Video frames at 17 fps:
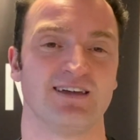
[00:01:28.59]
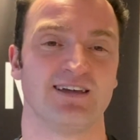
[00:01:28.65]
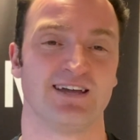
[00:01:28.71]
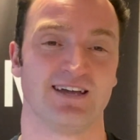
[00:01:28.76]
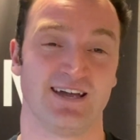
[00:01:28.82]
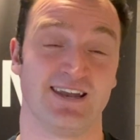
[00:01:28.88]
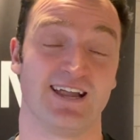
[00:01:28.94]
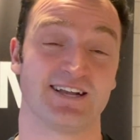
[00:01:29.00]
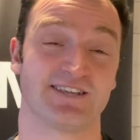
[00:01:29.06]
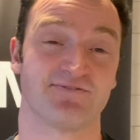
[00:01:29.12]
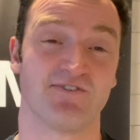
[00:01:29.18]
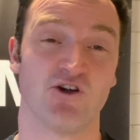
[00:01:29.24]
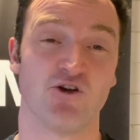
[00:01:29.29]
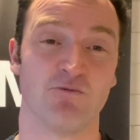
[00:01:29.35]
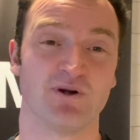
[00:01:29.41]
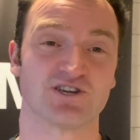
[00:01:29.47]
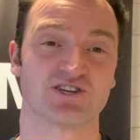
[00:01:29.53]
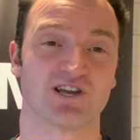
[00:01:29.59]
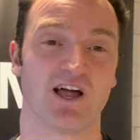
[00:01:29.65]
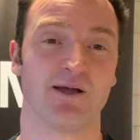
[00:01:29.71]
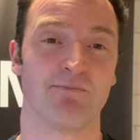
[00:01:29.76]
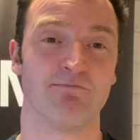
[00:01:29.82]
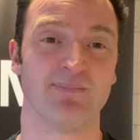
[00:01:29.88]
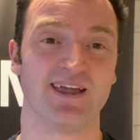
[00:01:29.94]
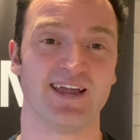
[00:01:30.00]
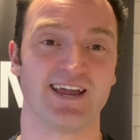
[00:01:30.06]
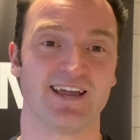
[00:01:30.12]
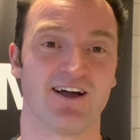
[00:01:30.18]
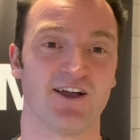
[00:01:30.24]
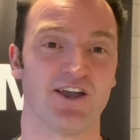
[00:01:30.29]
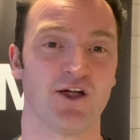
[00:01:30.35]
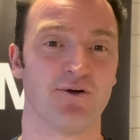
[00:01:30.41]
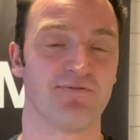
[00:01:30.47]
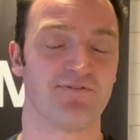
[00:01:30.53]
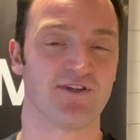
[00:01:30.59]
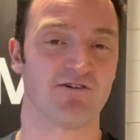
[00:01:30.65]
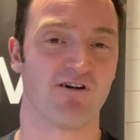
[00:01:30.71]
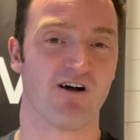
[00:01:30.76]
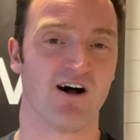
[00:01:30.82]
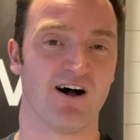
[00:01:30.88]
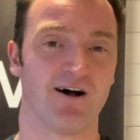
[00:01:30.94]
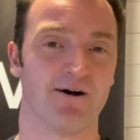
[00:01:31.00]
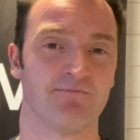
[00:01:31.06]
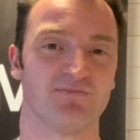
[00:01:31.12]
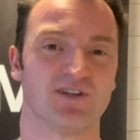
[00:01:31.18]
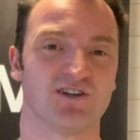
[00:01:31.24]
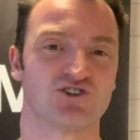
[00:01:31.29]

And that's very much like me. I know if there are